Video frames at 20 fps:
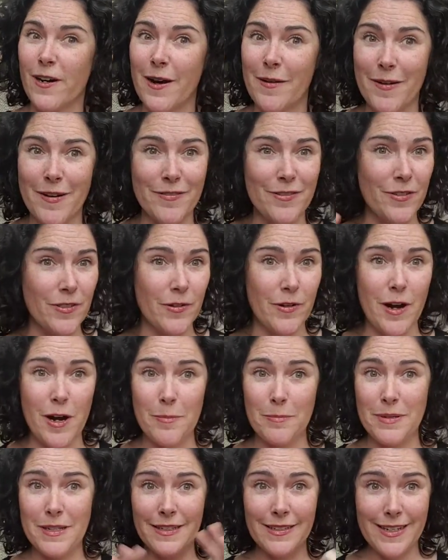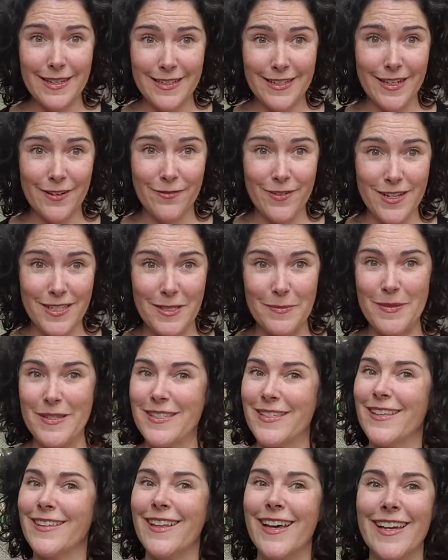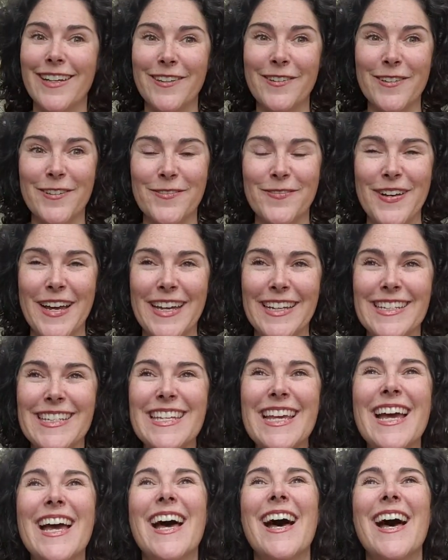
However, there are plenty of recipes online you could find,